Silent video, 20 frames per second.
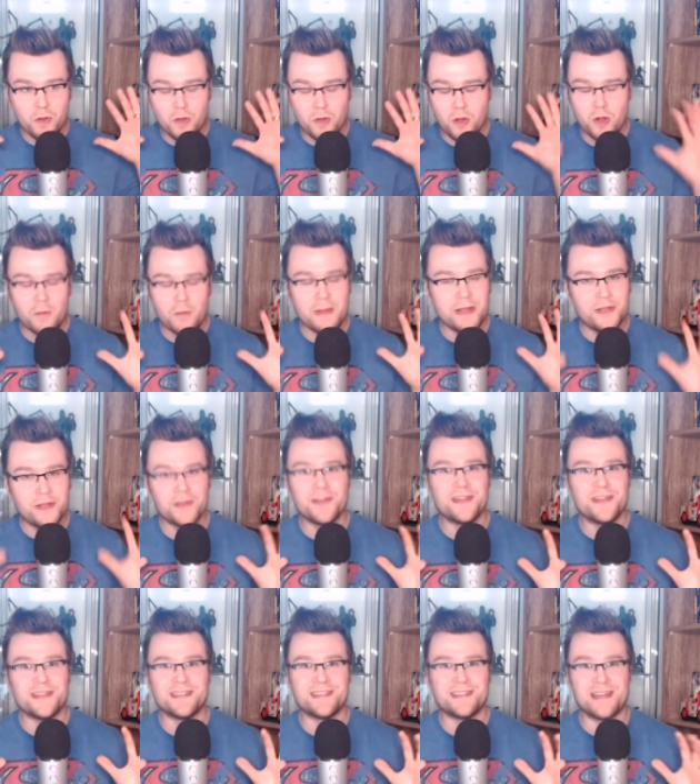oh my
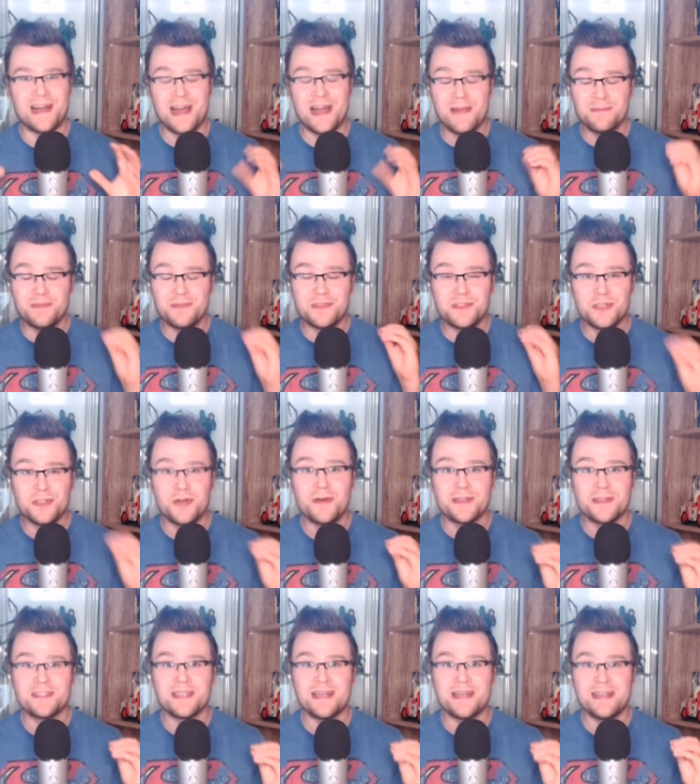goodness, I'm so
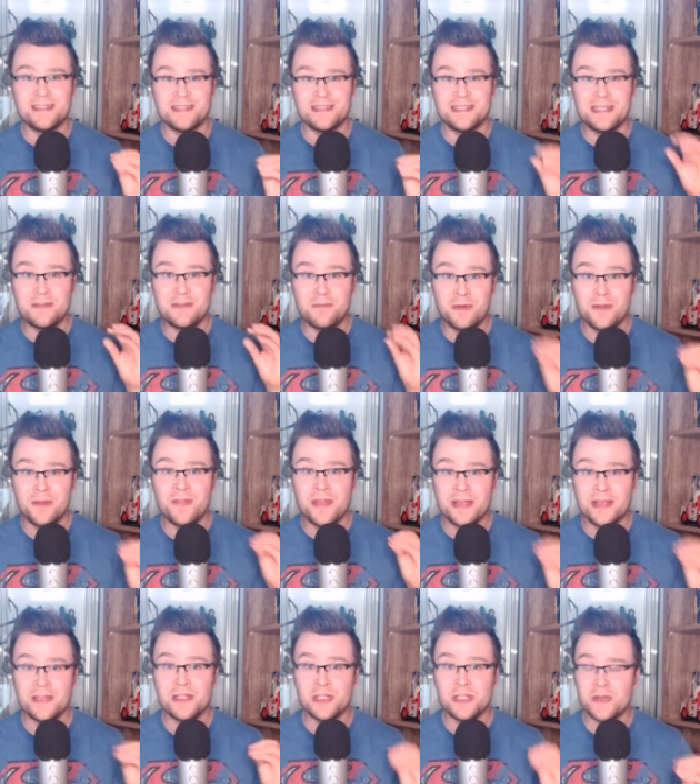excited to see what
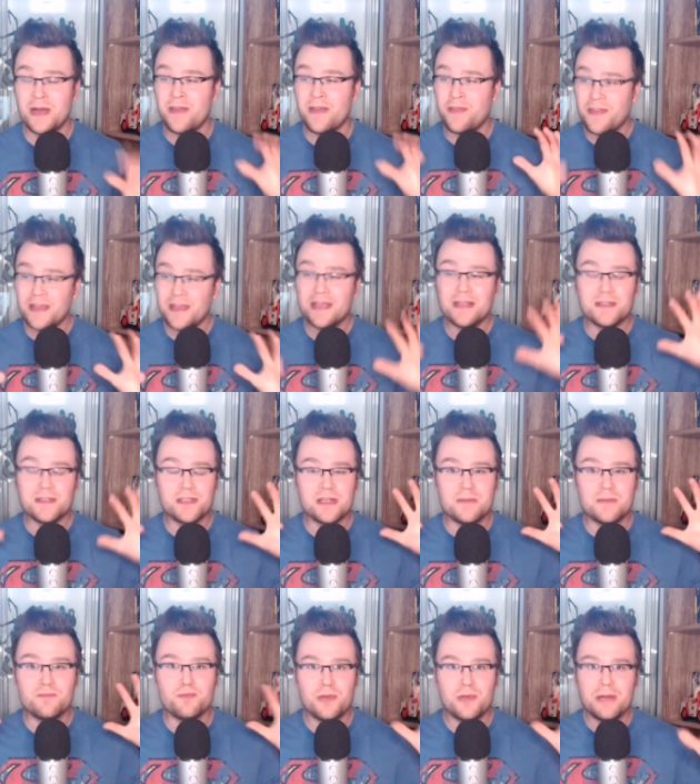they can do. I think it's going
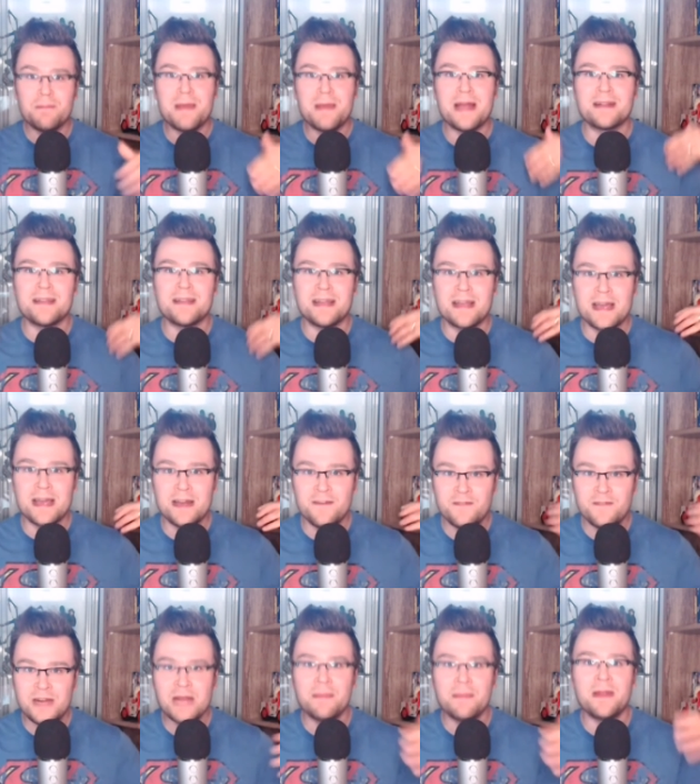to bring back that kind
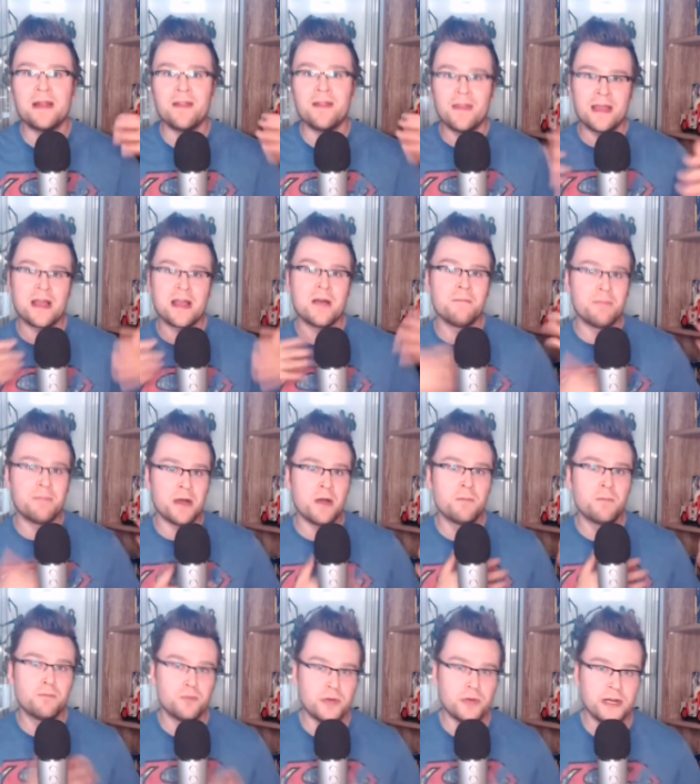of vibe that I like
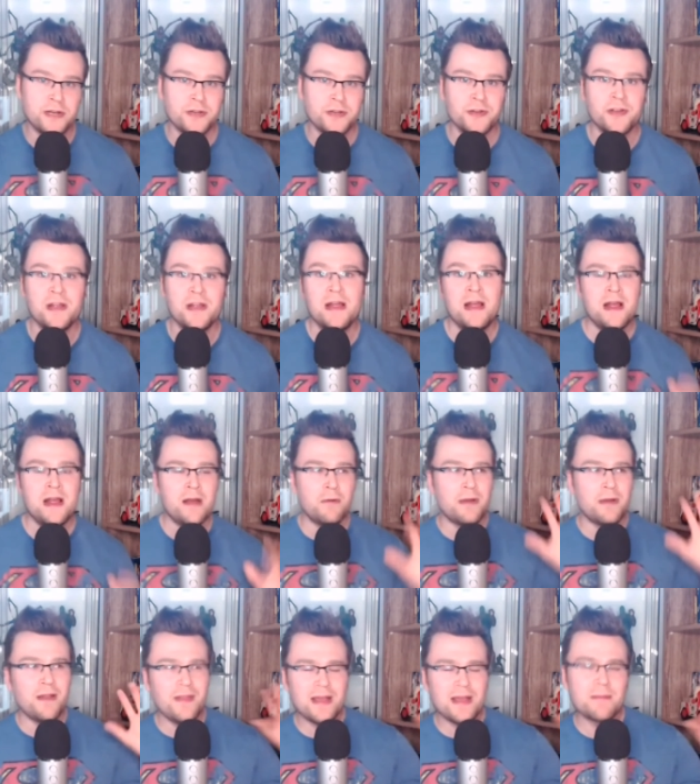about Predator.
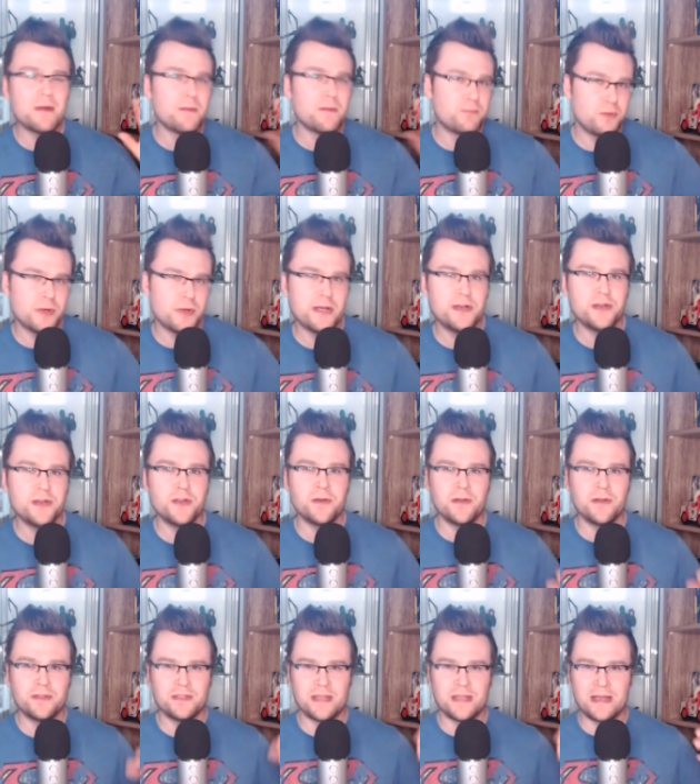What I like about
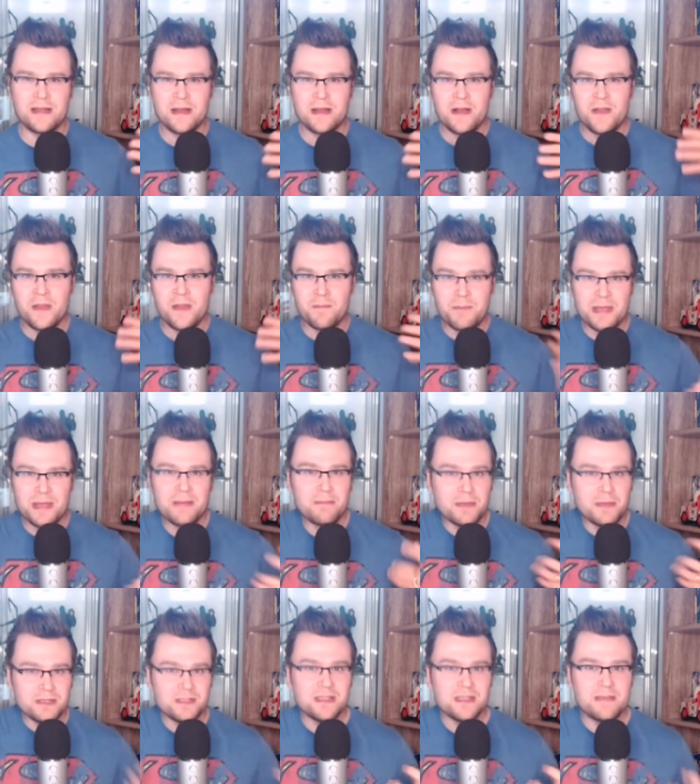Predator is like the big
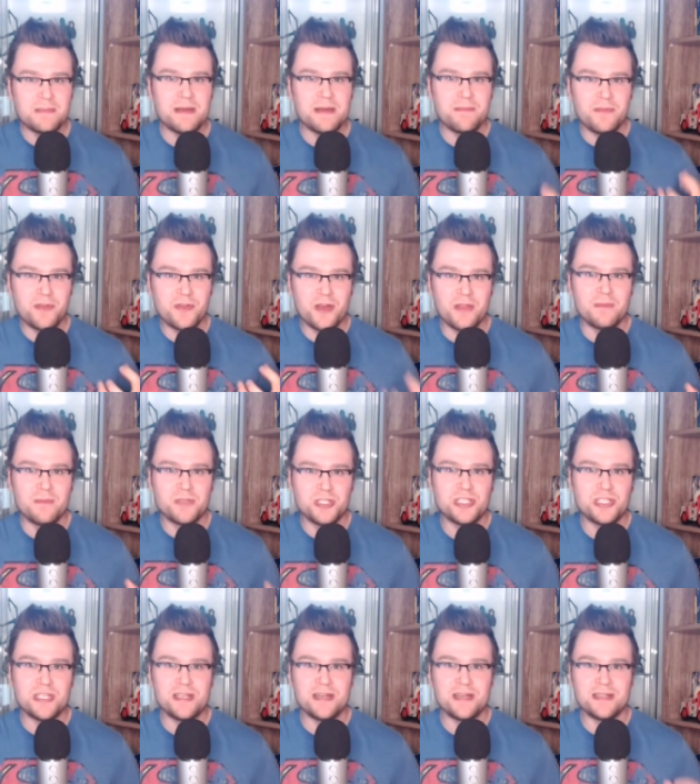muscly man with all the
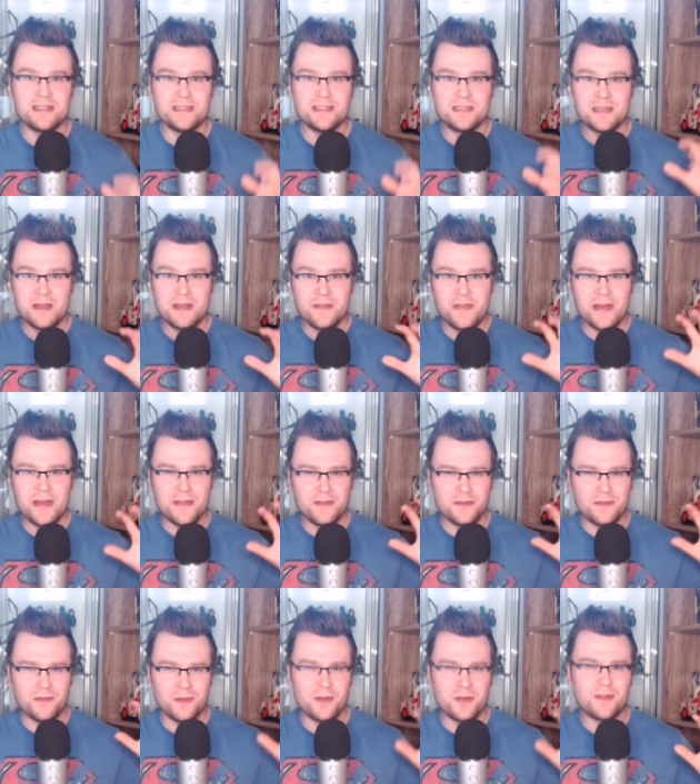machine guns that
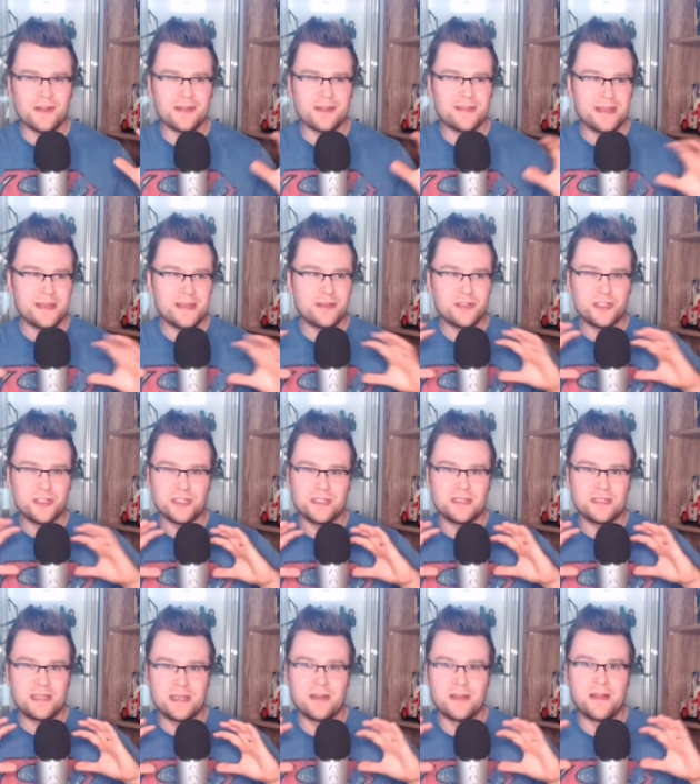look like they could
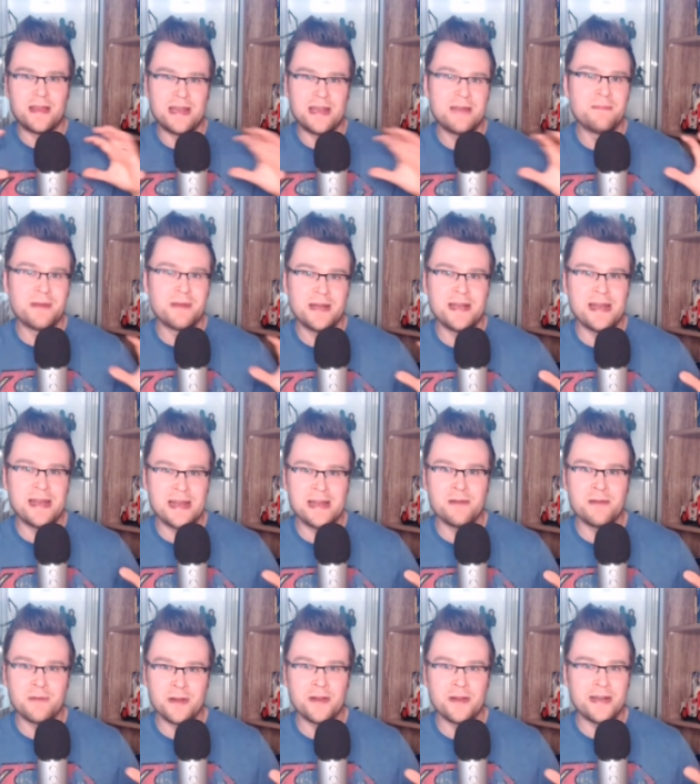just kill anybody,
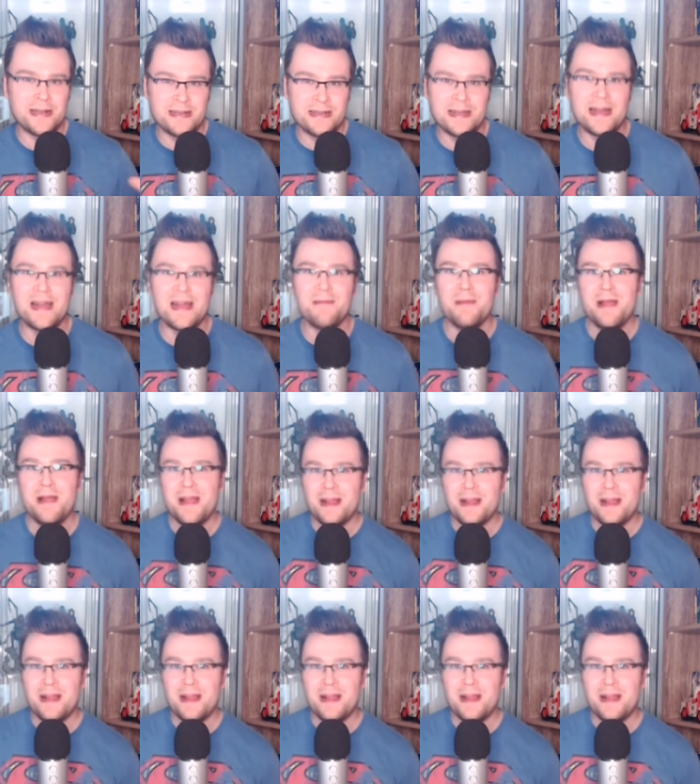anywhere, anytime,